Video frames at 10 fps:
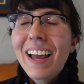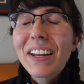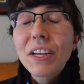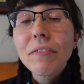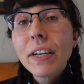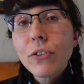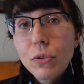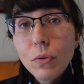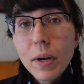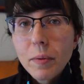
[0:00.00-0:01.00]
And if I
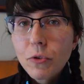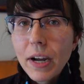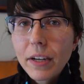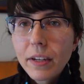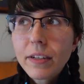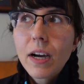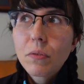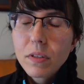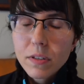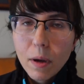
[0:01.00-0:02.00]
do end up tracking it
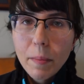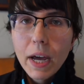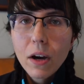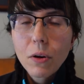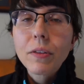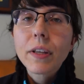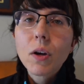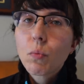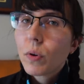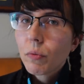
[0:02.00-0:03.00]
down somehow, then
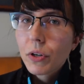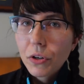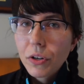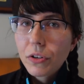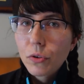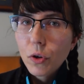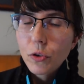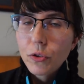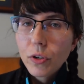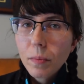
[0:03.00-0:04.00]
I would return it to
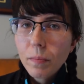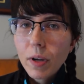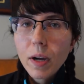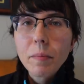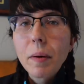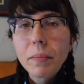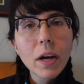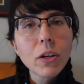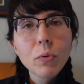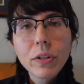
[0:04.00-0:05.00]
Nordstrom. I'm, I'm
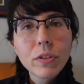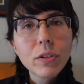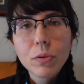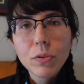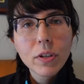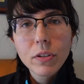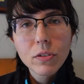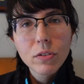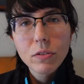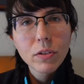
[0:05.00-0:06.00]
not going to use
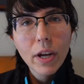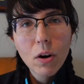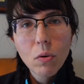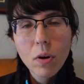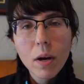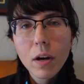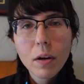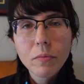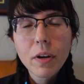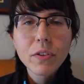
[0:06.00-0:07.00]
it now.
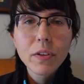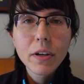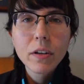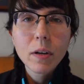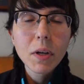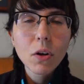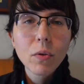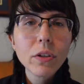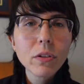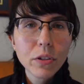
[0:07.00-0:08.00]
I, have decided I'm not
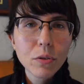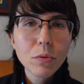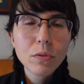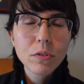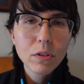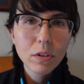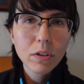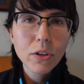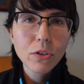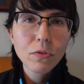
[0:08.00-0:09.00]
going to use the
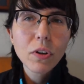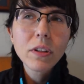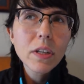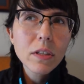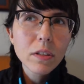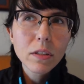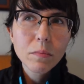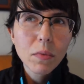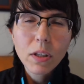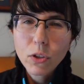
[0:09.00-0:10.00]
clutch for at least a,
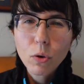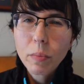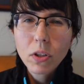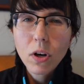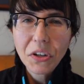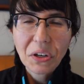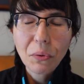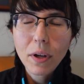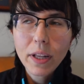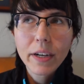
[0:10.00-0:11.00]
a little bit longer
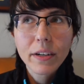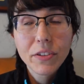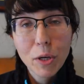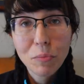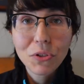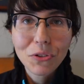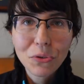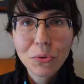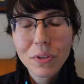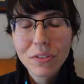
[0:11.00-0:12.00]
while I attempt to
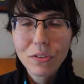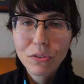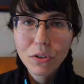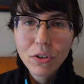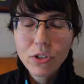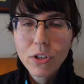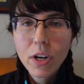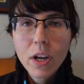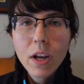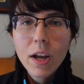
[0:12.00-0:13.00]
do this search.
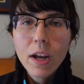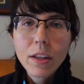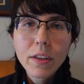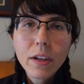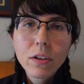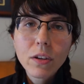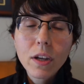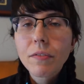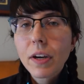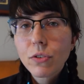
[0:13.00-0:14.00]
And then
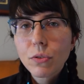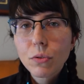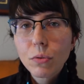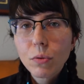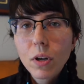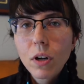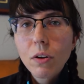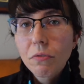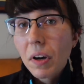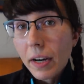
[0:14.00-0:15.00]
if I do
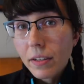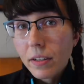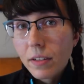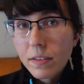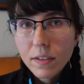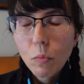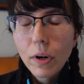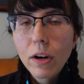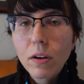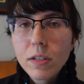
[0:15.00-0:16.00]
find it
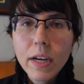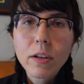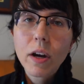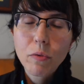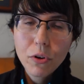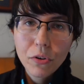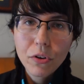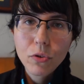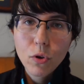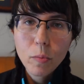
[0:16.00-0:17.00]
somewhere else, I'd, I'd, return it
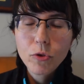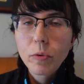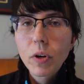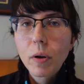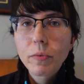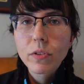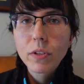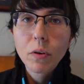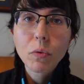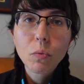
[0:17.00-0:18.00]
to Nordstrom. And
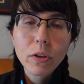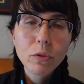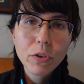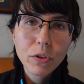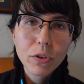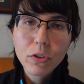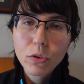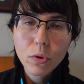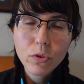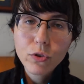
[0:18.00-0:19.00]
obviously I would want to return it to
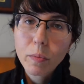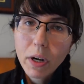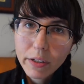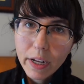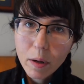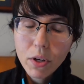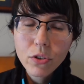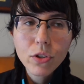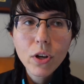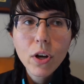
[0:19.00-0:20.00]
Nordstrom
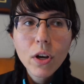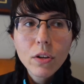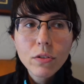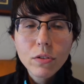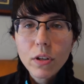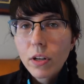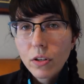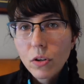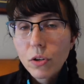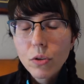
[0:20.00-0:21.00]
undamaged
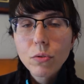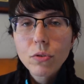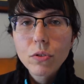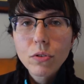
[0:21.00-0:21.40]
and unused.